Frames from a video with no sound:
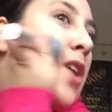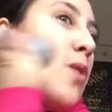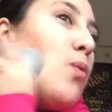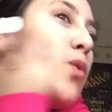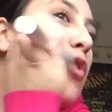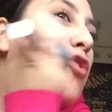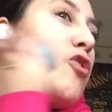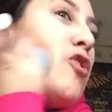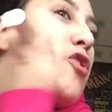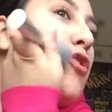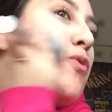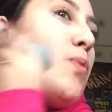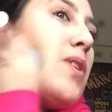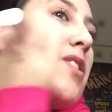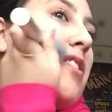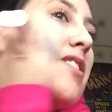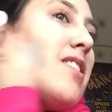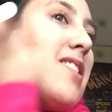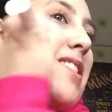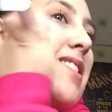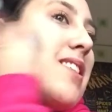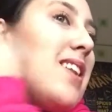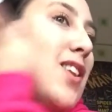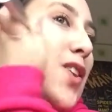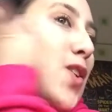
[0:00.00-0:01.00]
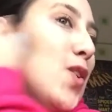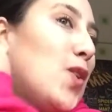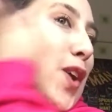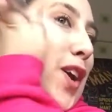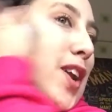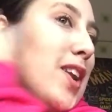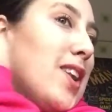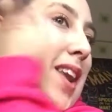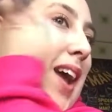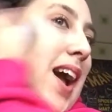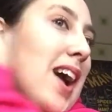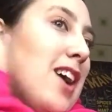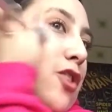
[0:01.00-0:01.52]
We just want it to look
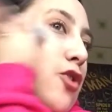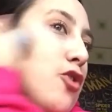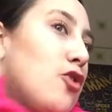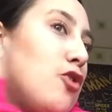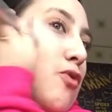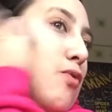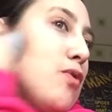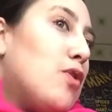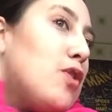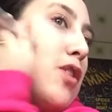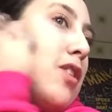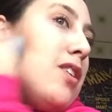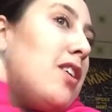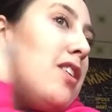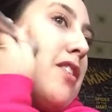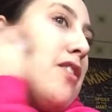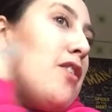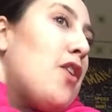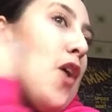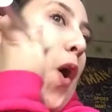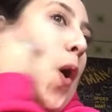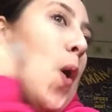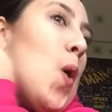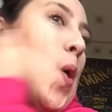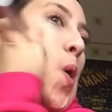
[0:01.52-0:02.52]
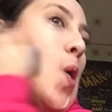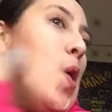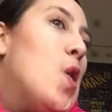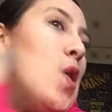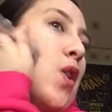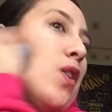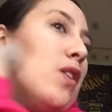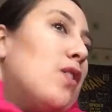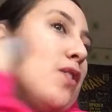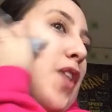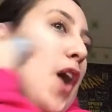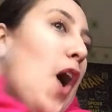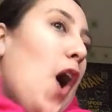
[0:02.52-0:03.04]
natural and not
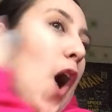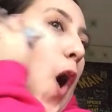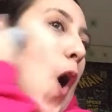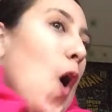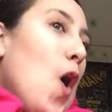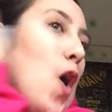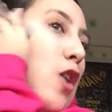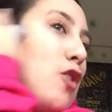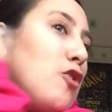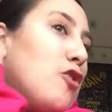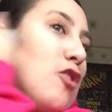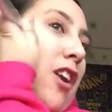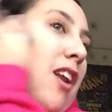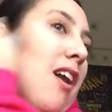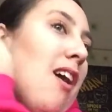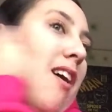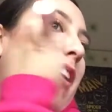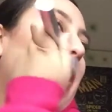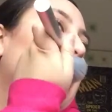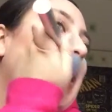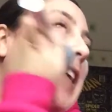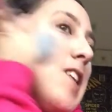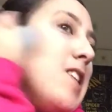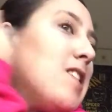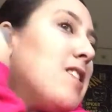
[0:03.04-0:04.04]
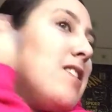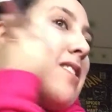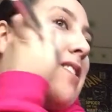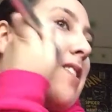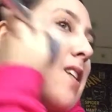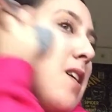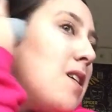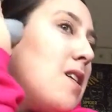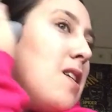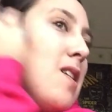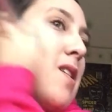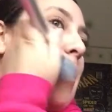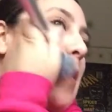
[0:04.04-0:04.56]
the harsh lines.
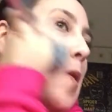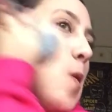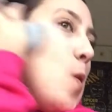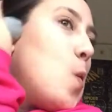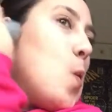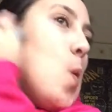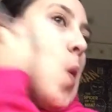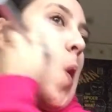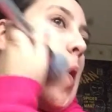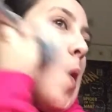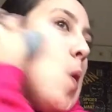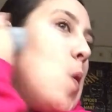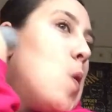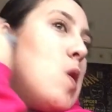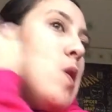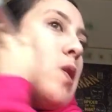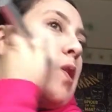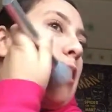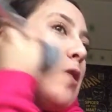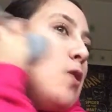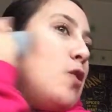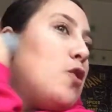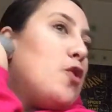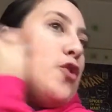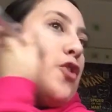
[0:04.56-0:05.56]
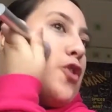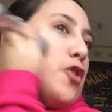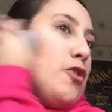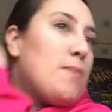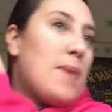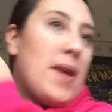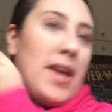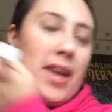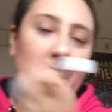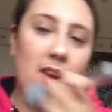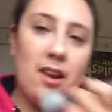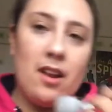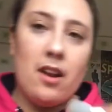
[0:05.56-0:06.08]
So just
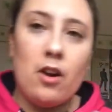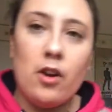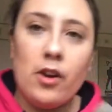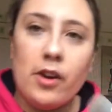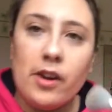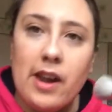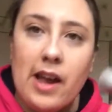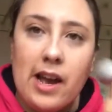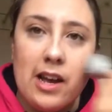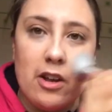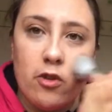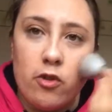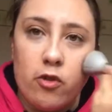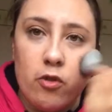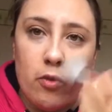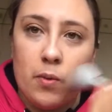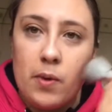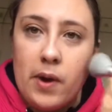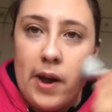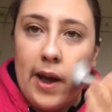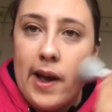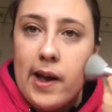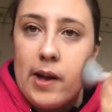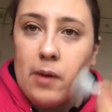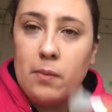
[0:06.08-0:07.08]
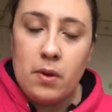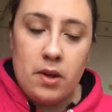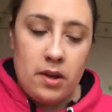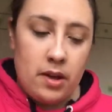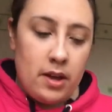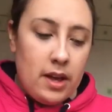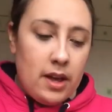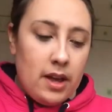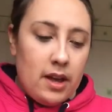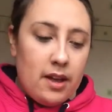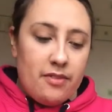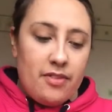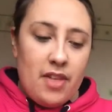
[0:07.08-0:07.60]
making it look natural now.
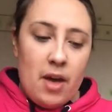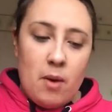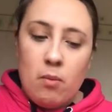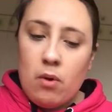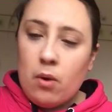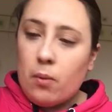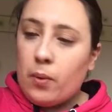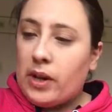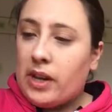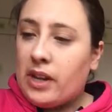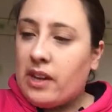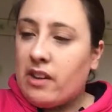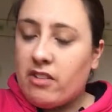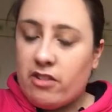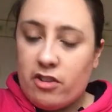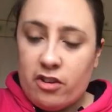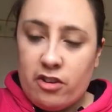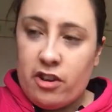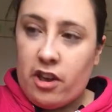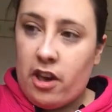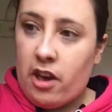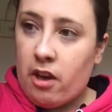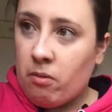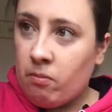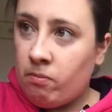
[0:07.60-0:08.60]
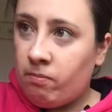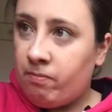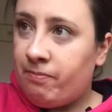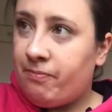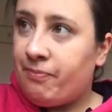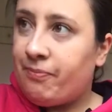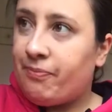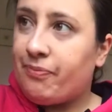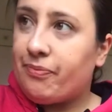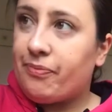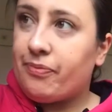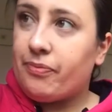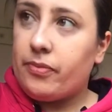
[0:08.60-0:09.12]
Then what we need to do,
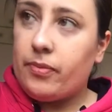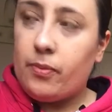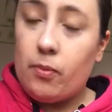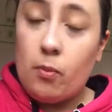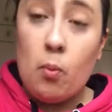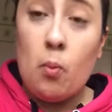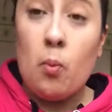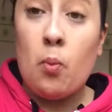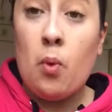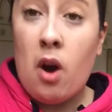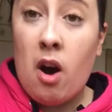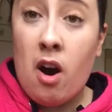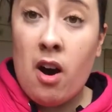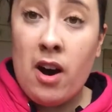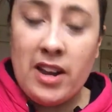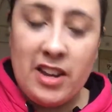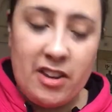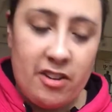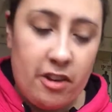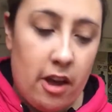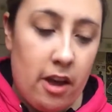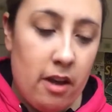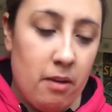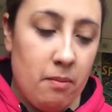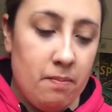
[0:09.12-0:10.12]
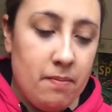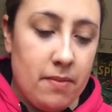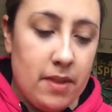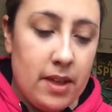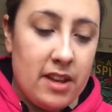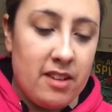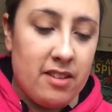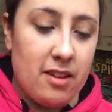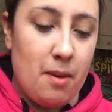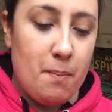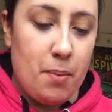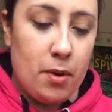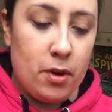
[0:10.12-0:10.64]
what I do,
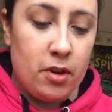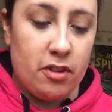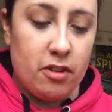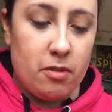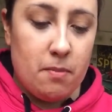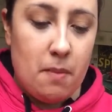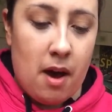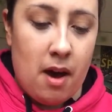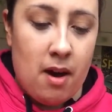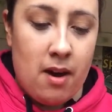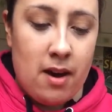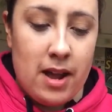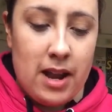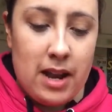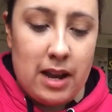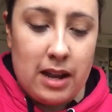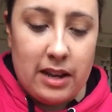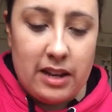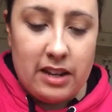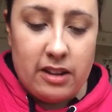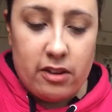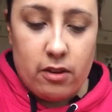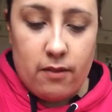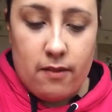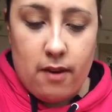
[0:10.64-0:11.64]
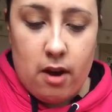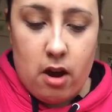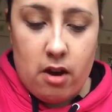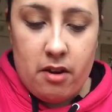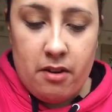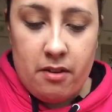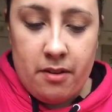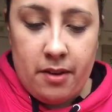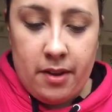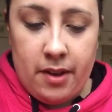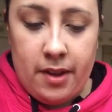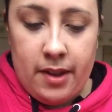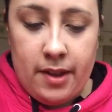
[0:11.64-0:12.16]
is I put some highlighter
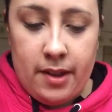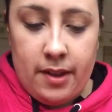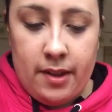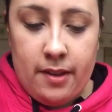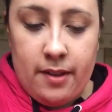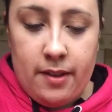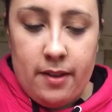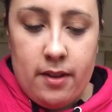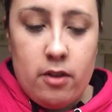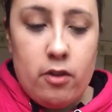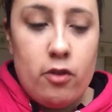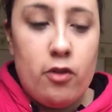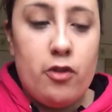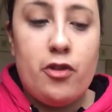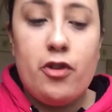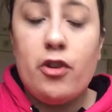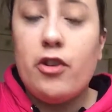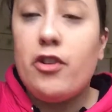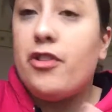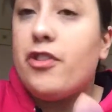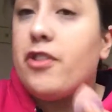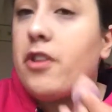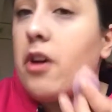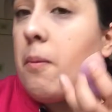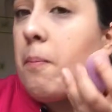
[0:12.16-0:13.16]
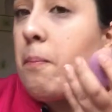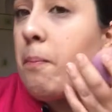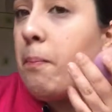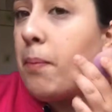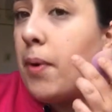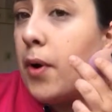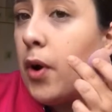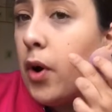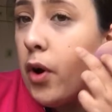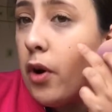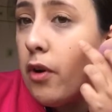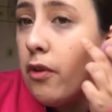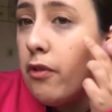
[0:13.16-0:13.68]
on just
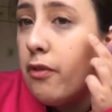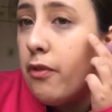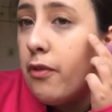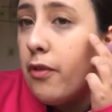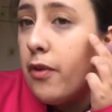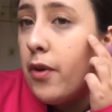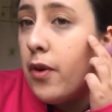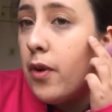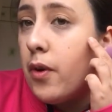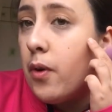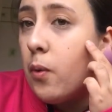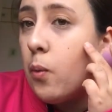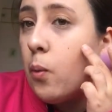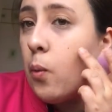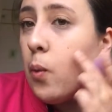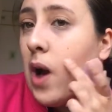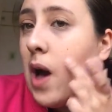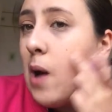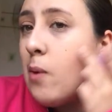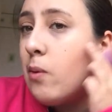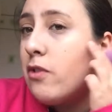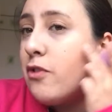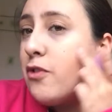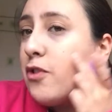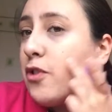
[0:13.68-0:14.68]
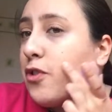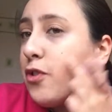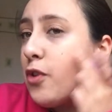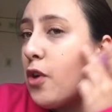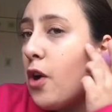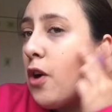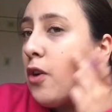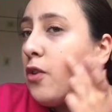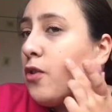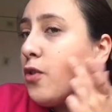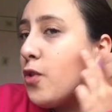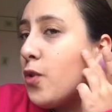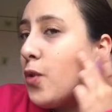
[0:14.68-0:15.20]
above where we've just
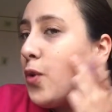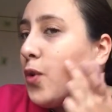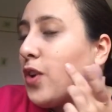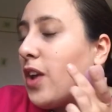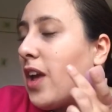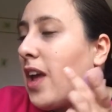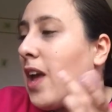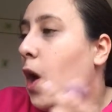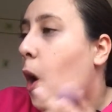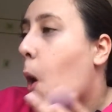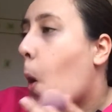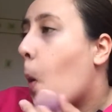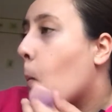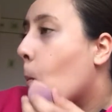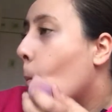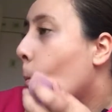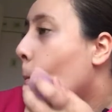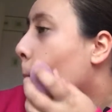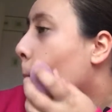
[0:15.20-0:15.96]
contoured here.